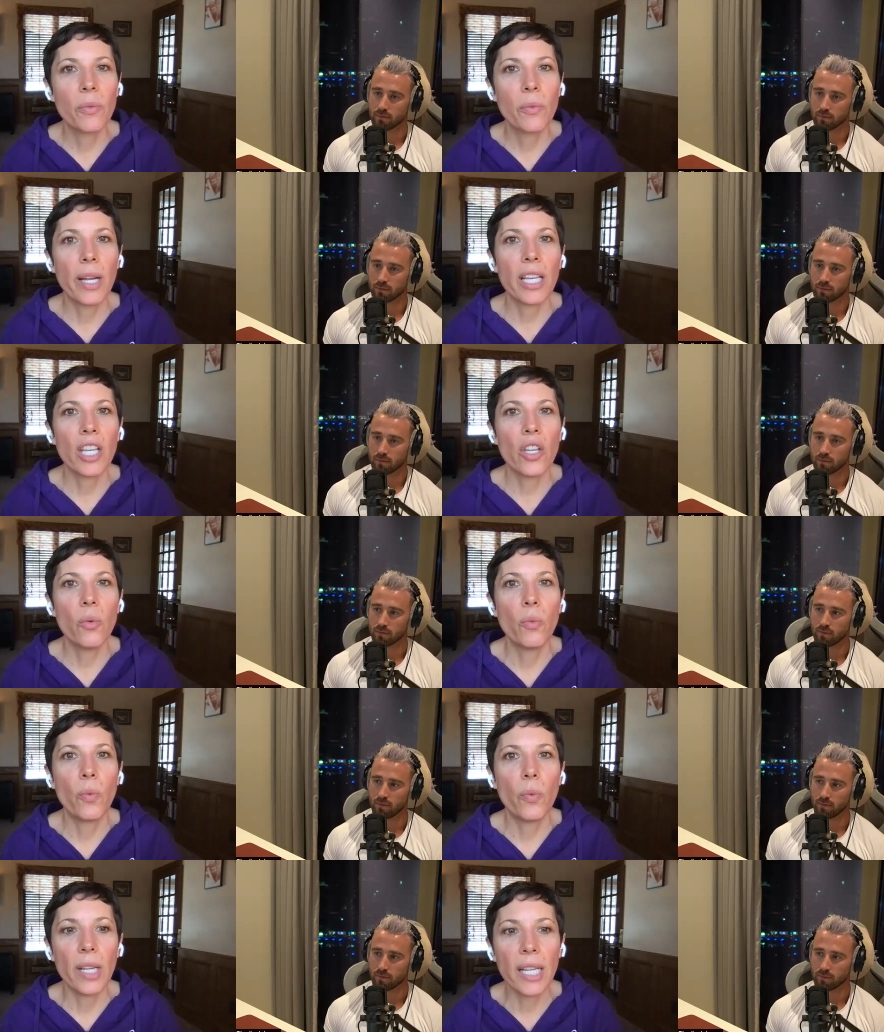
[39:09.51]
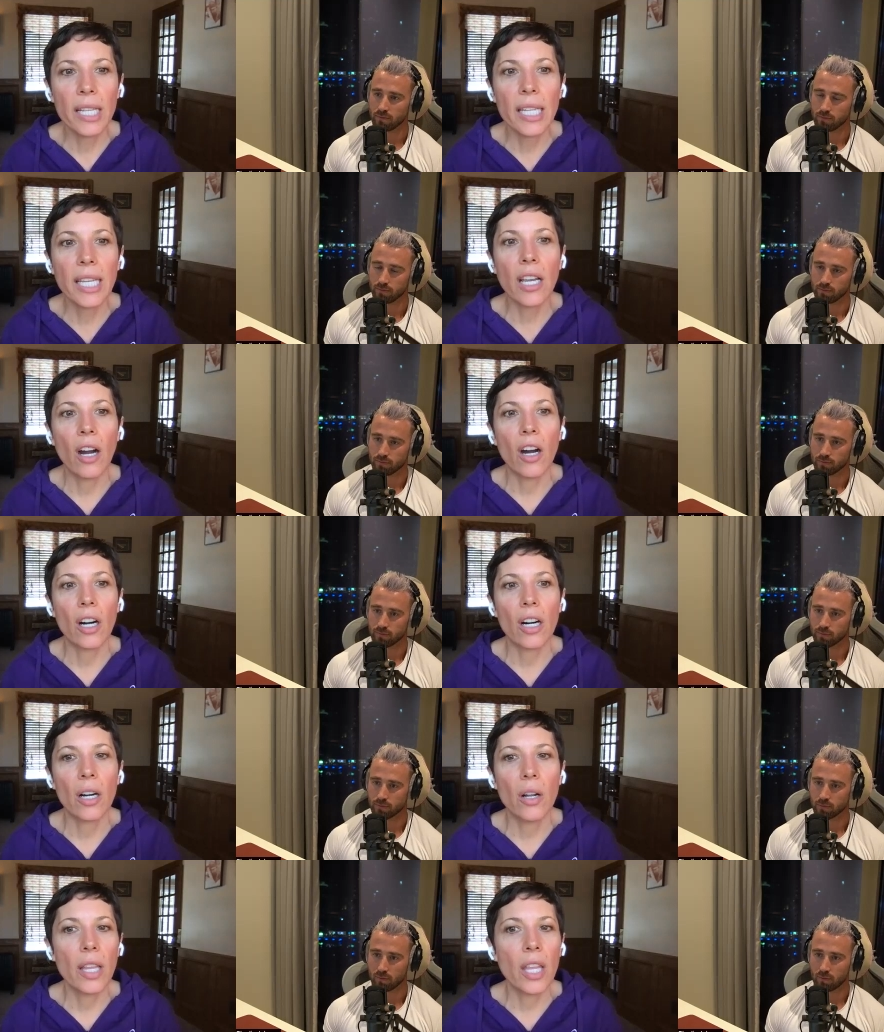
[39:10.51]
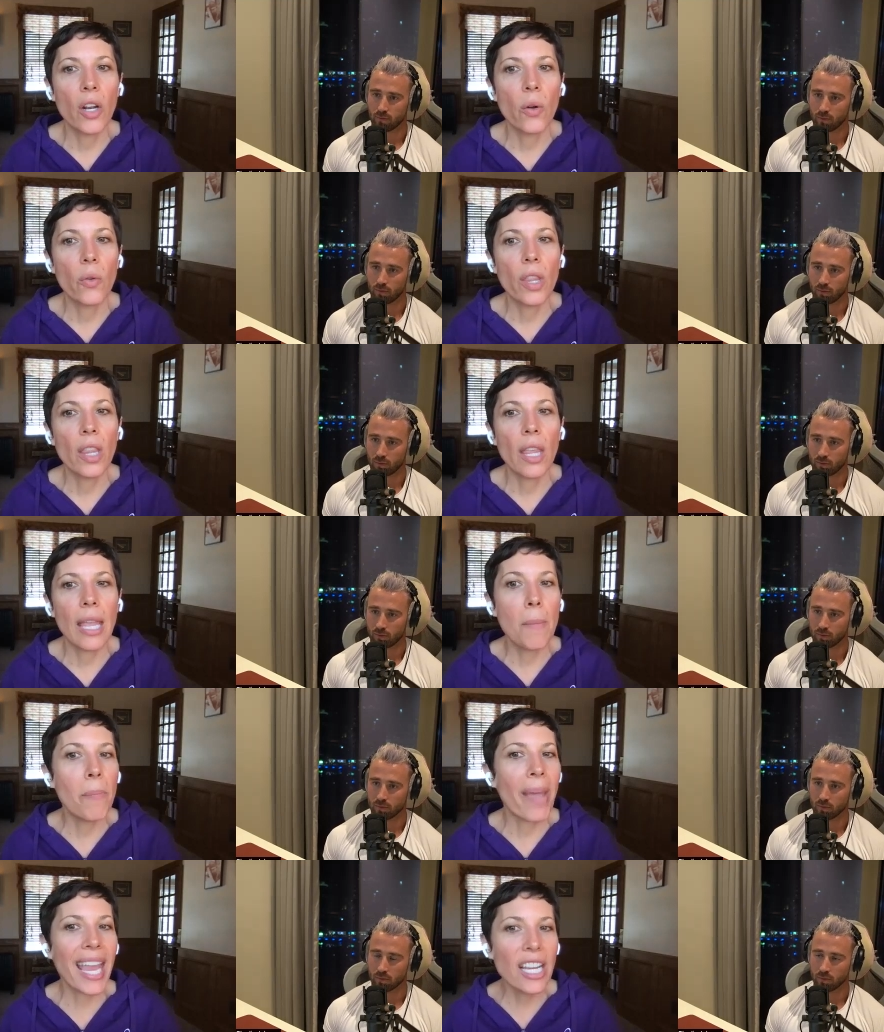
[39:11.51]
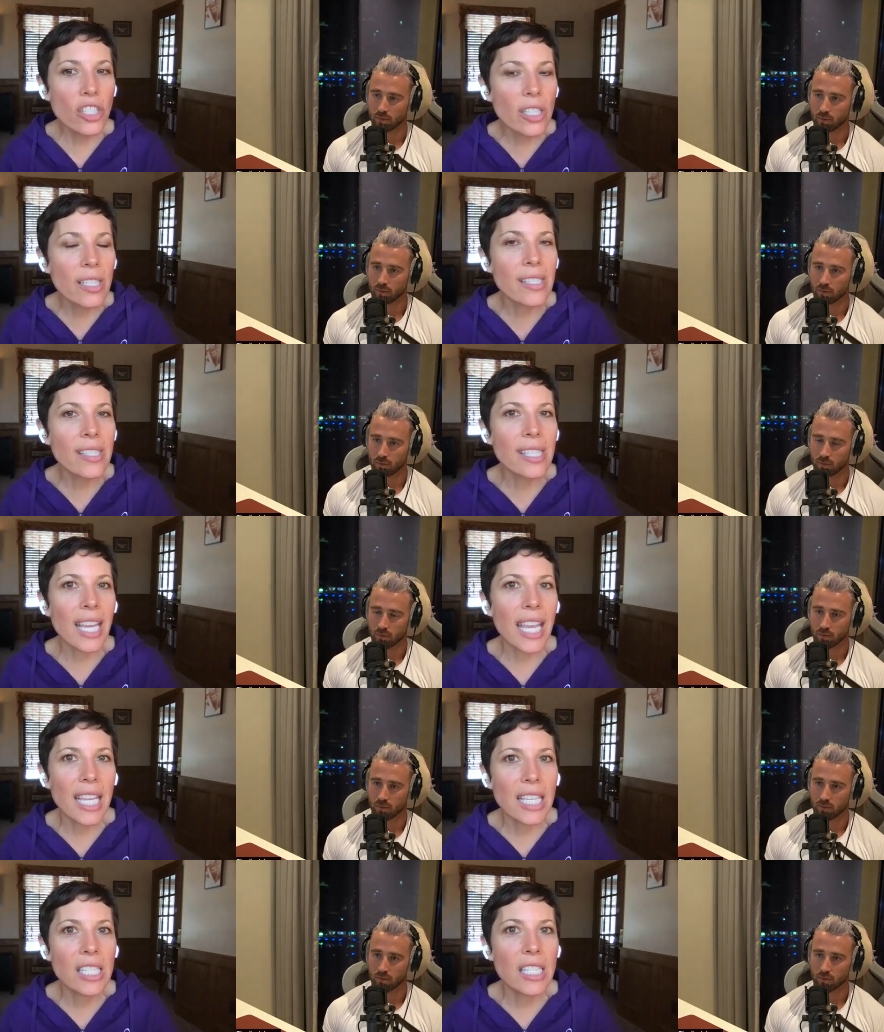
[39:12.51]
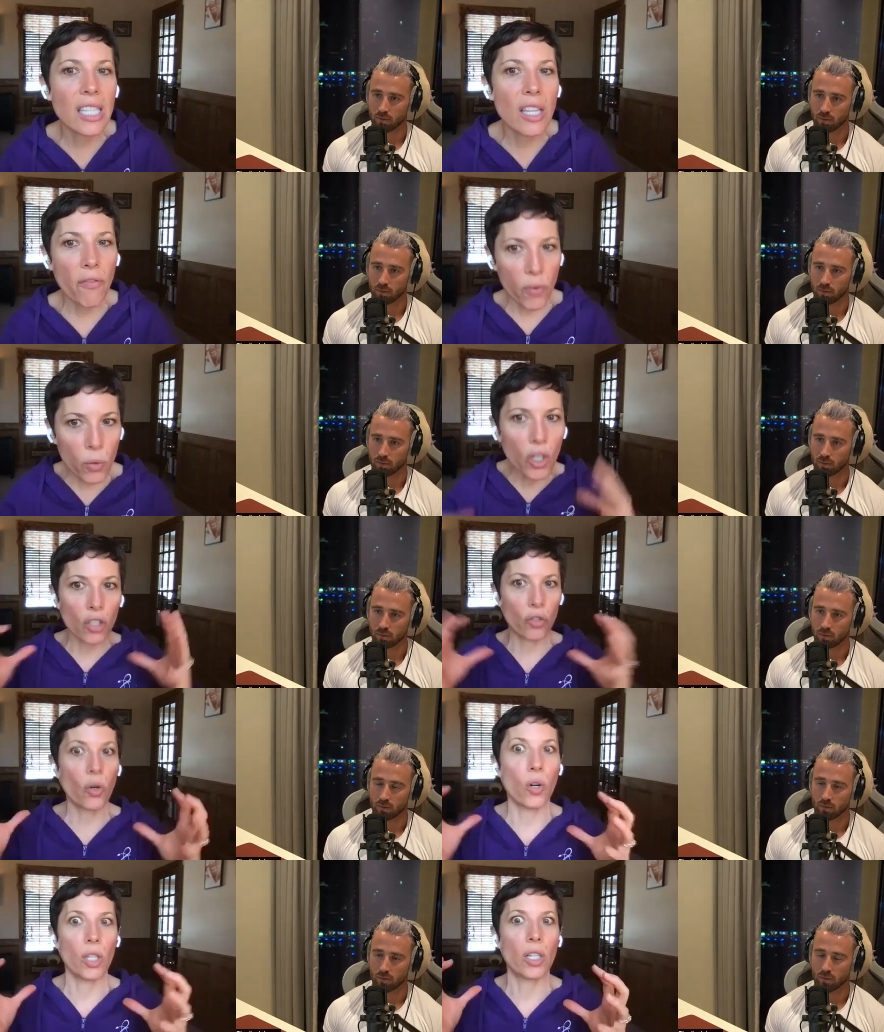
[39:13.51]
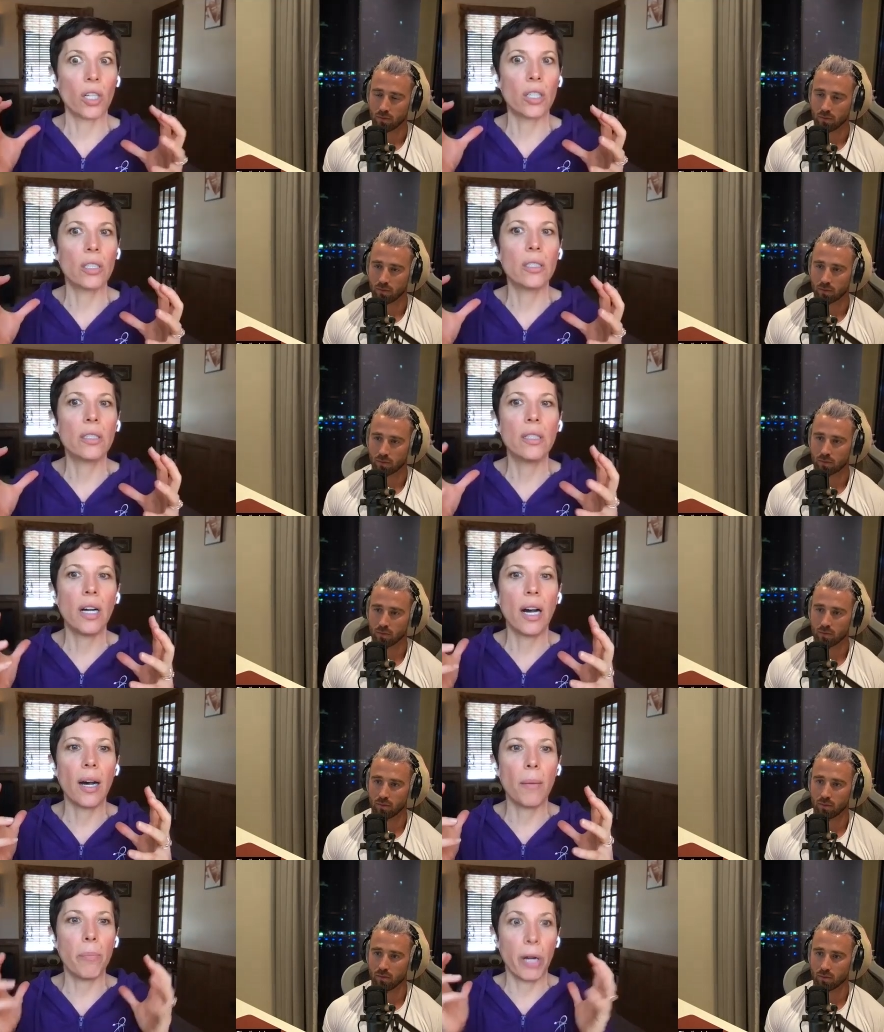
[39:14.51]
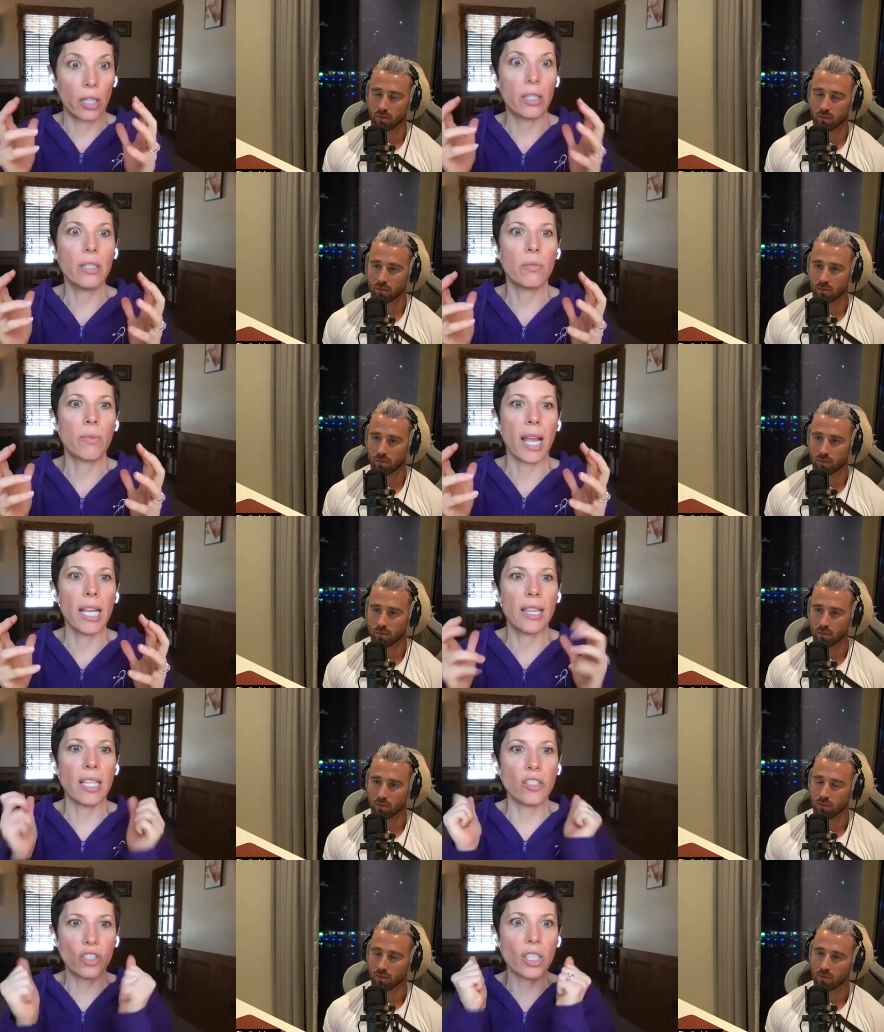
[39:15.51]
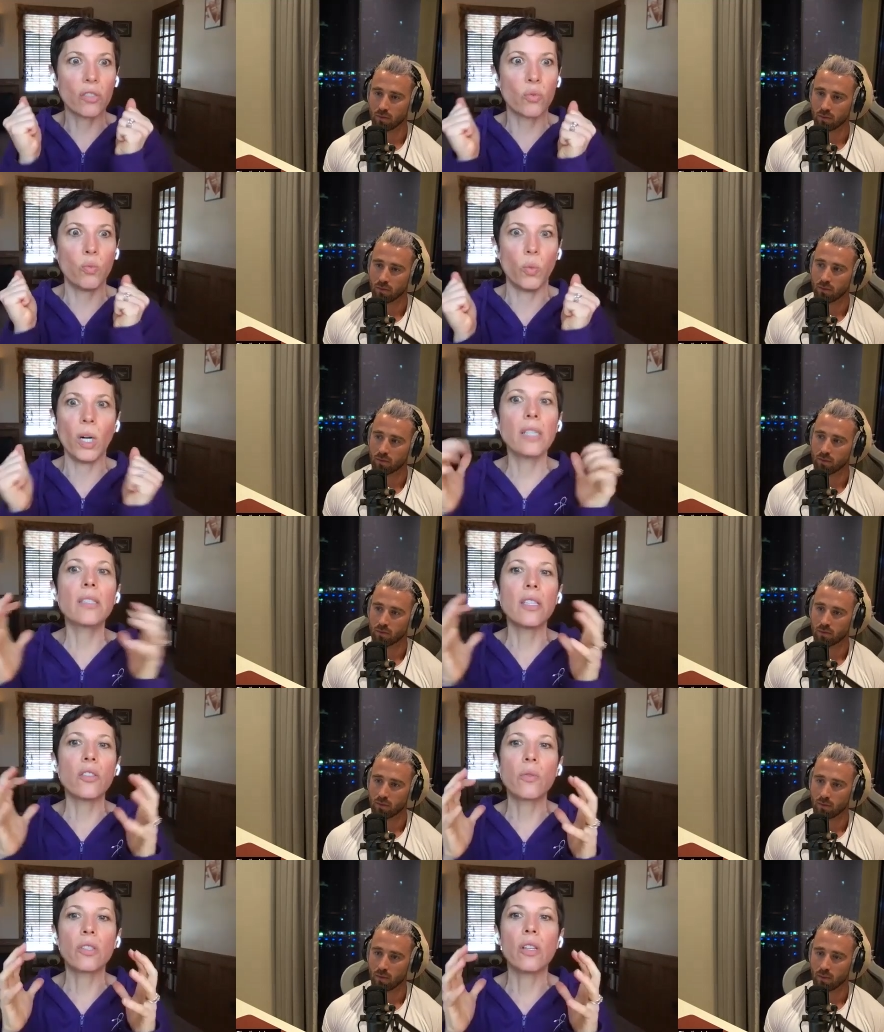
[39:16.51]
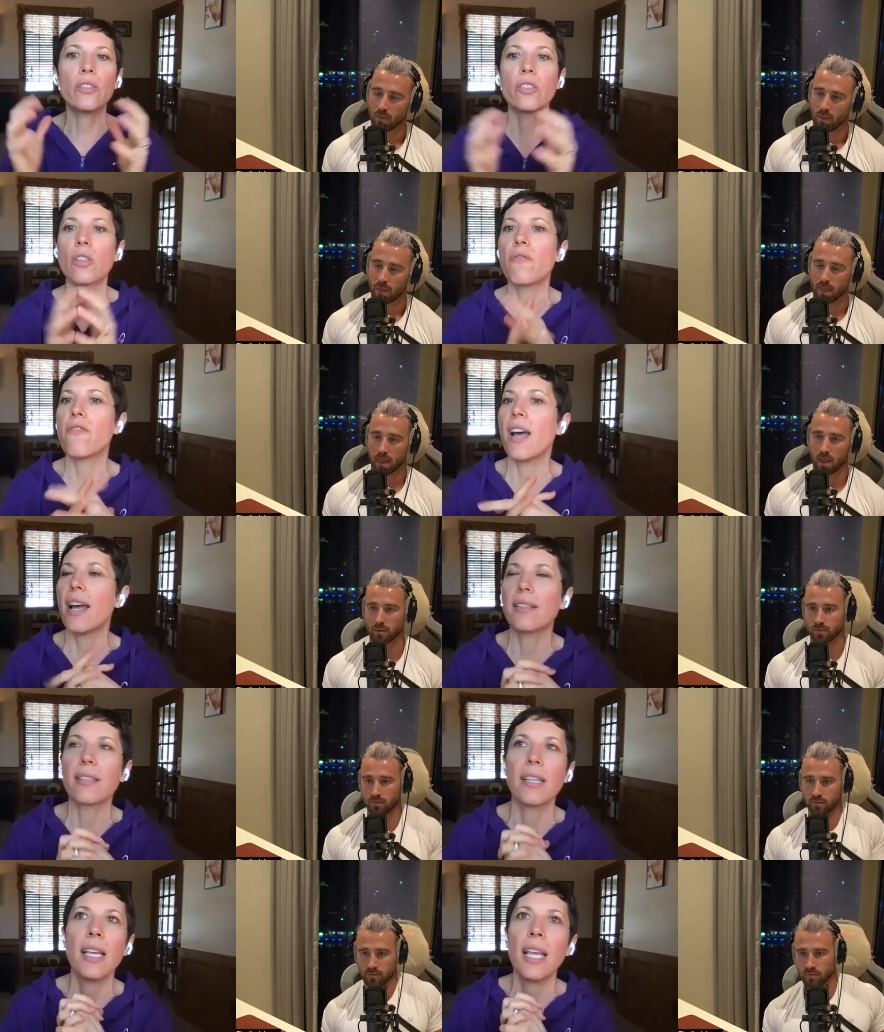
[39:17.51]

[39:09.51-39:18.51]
Speaker 1: When you really are, you know, the impatience is the food controller um, part, right? That just wants these results so fast